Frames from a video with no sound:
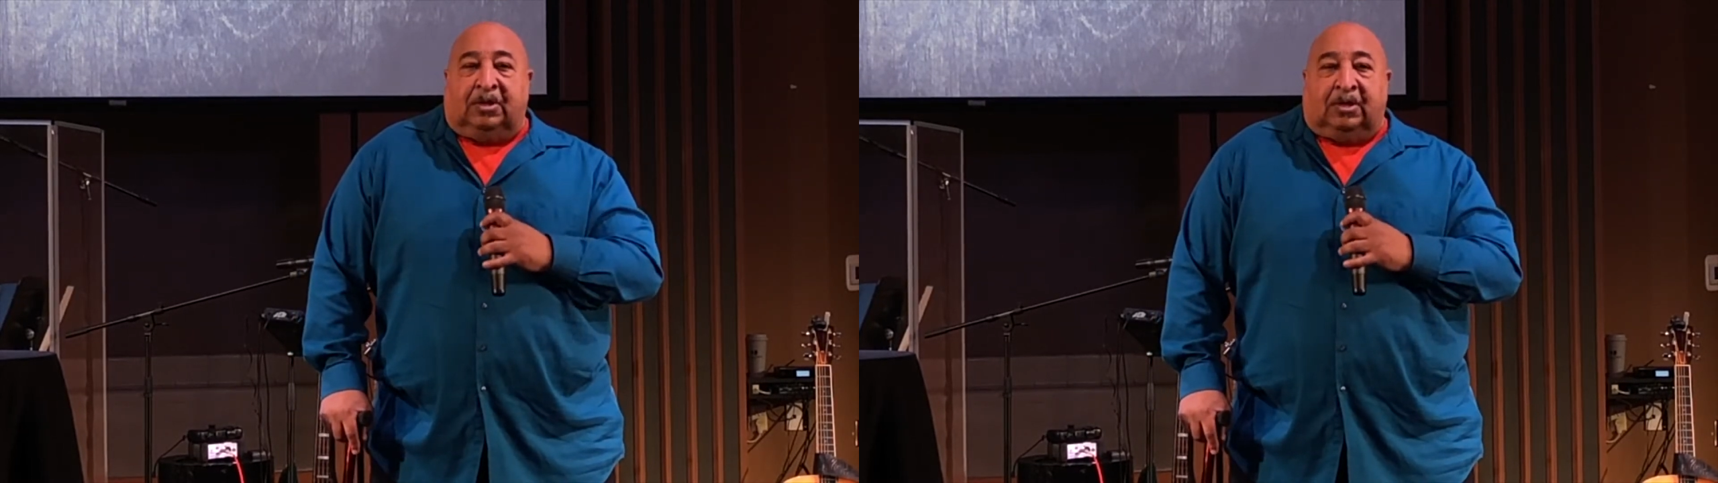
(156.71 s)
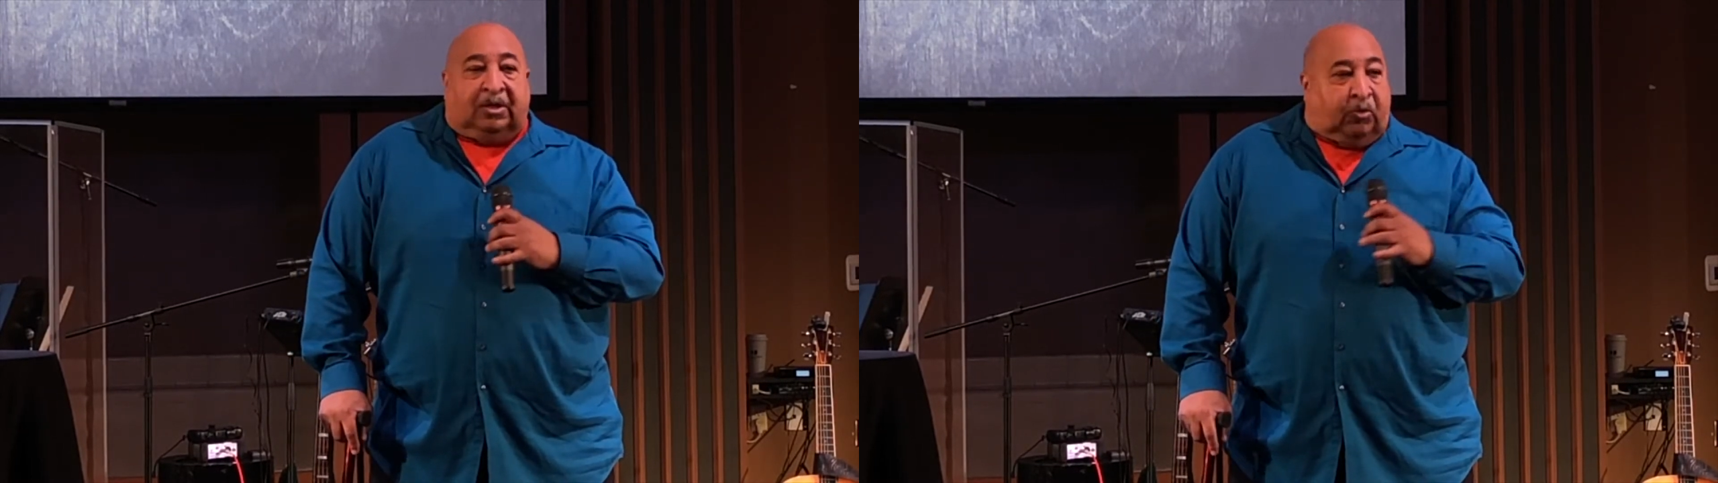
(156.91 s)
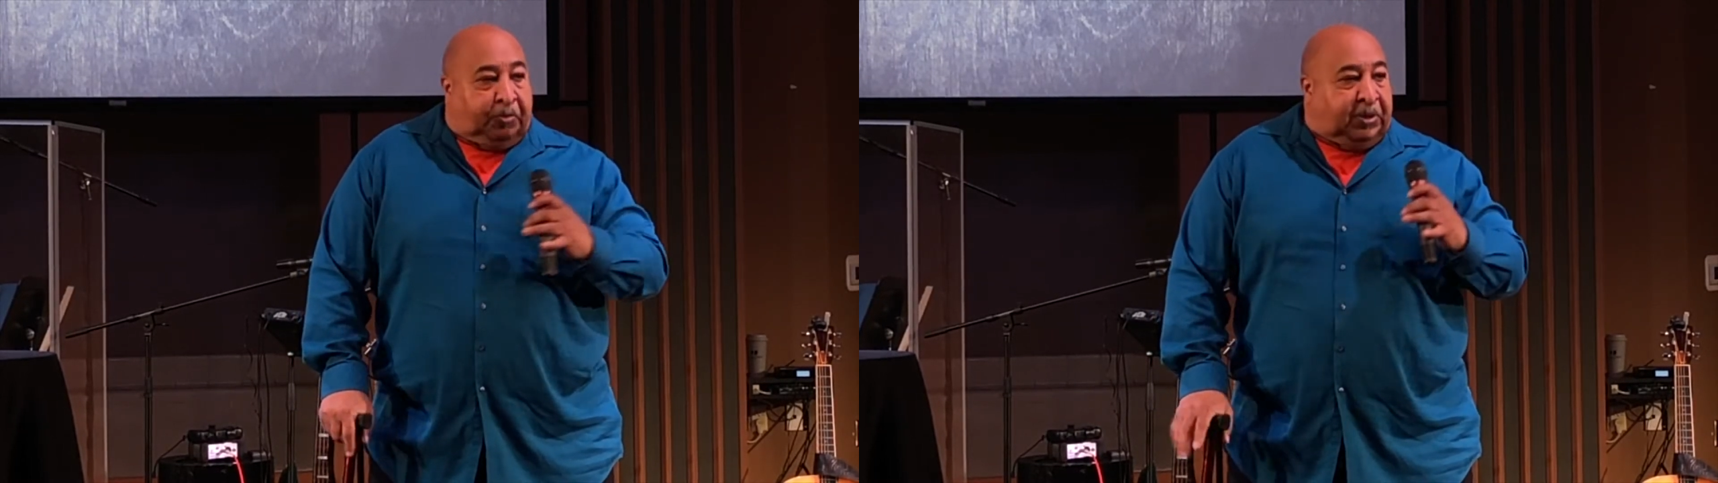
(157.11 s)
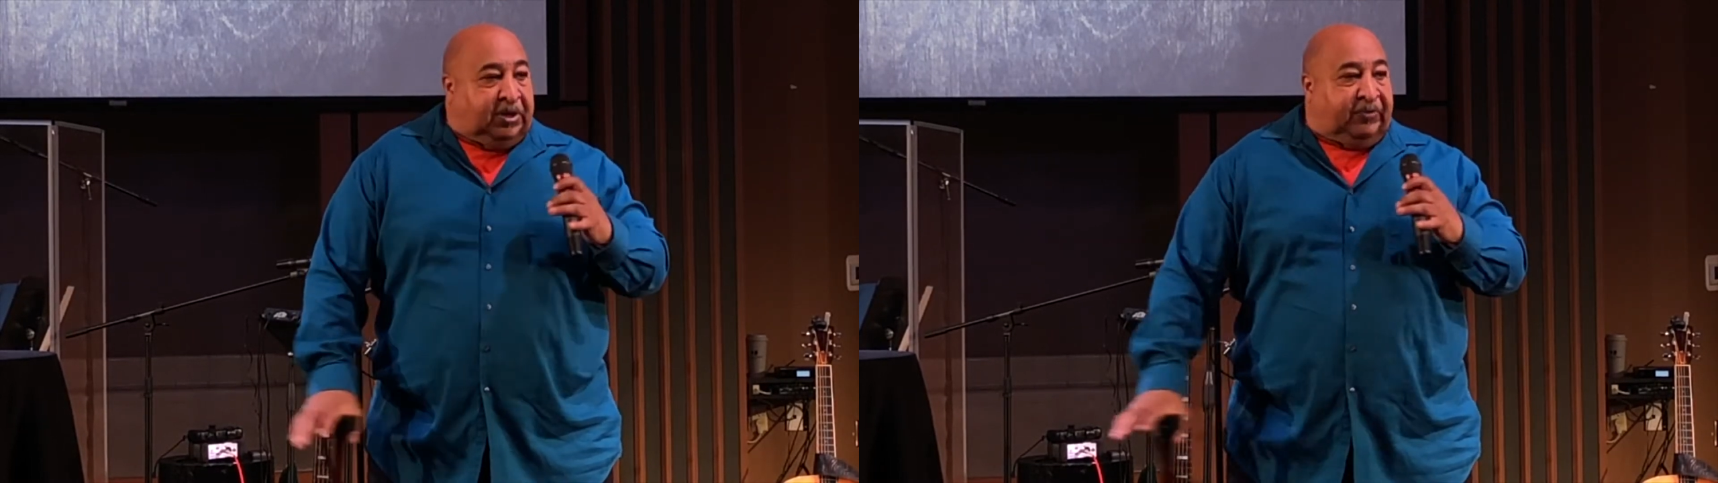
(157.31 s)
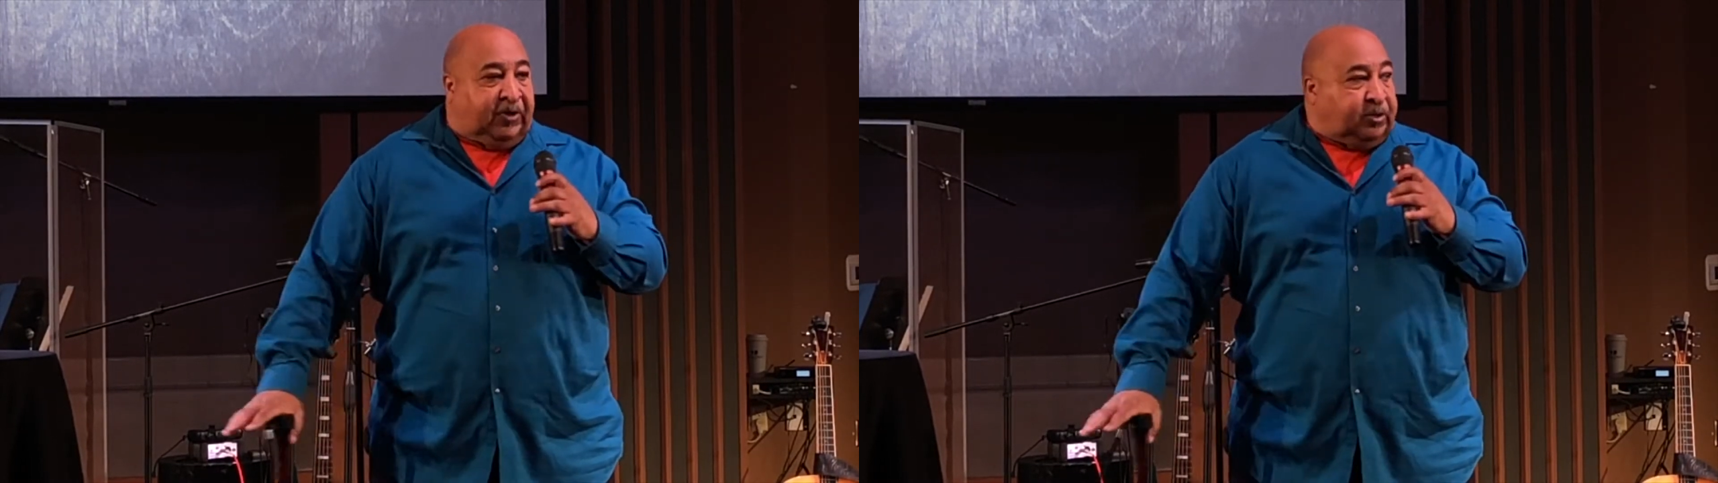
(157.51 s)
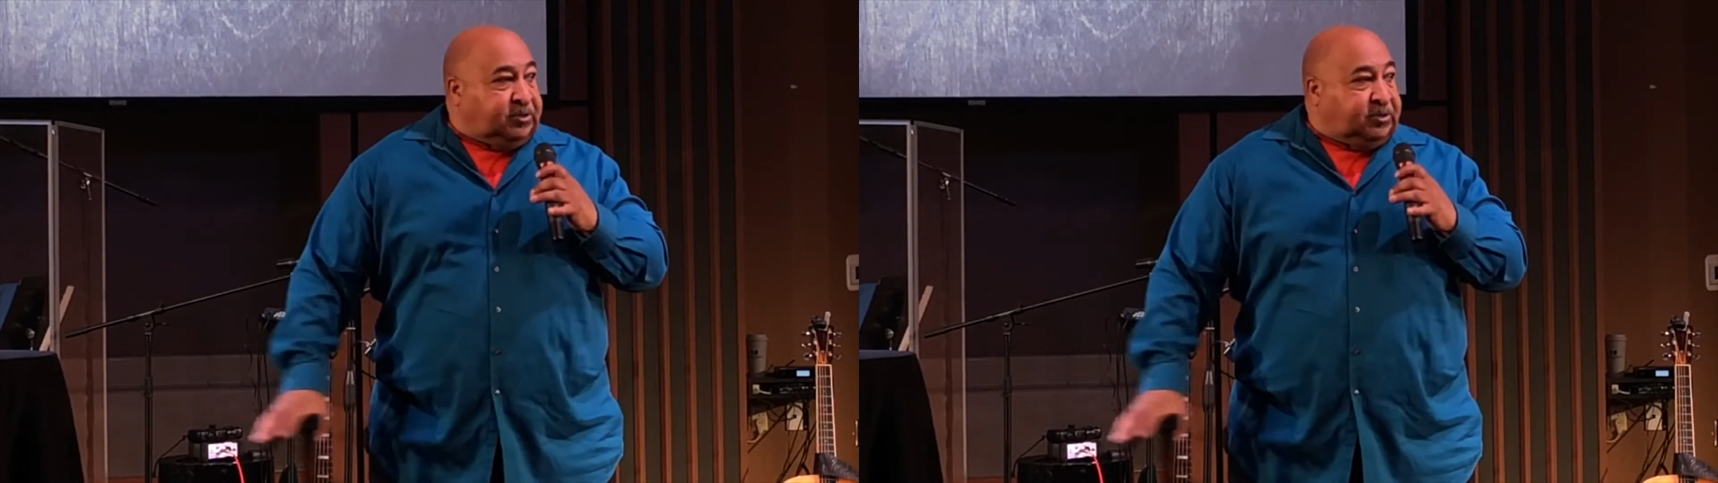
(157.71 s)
And there were plenty of other